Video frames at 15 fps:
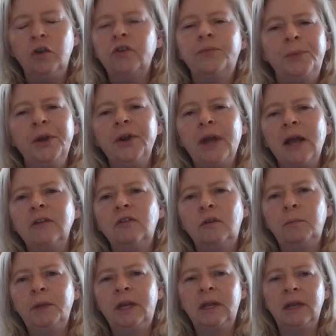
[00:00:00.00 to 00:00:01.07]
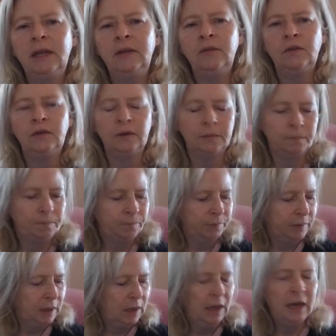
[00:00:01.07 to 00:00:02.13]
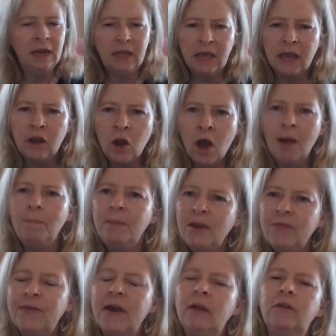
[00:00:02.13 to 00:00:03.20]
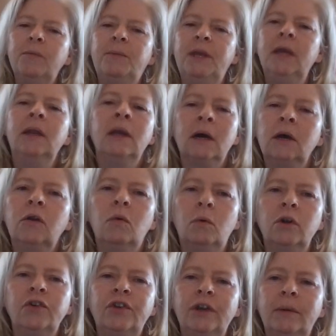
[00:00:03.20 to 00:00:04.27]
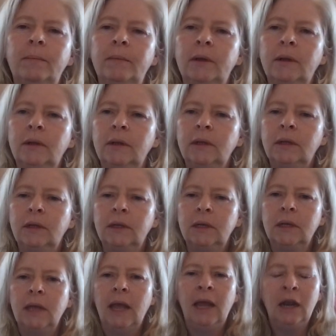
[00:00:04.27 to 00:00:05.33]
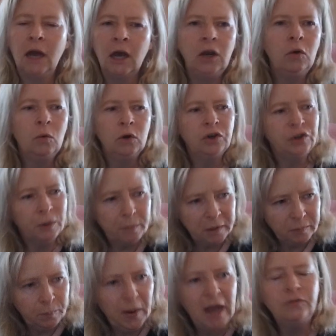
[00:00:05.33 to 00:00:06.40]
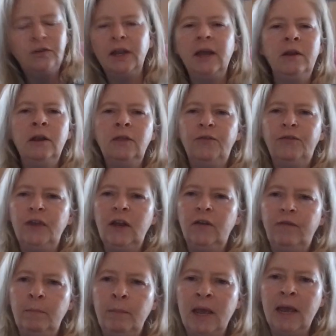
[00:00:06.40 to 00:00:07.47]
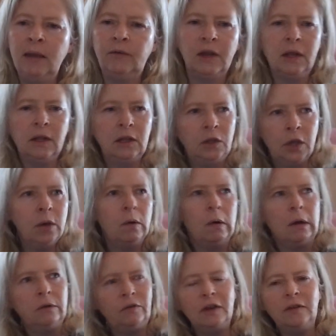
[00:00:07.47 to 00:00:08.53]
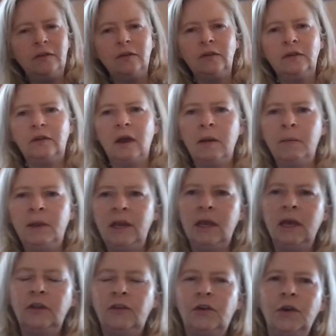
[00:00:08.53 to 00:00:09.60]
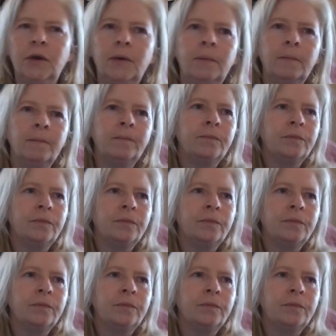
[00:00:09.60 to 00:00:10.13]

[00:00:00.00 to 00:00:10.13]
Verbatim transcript: your spirit has to be cleansed, and it cannot be found to be in idol worship. And idol worship is bowed down at the feet of a man telling you, oh, Jesus is coming to get you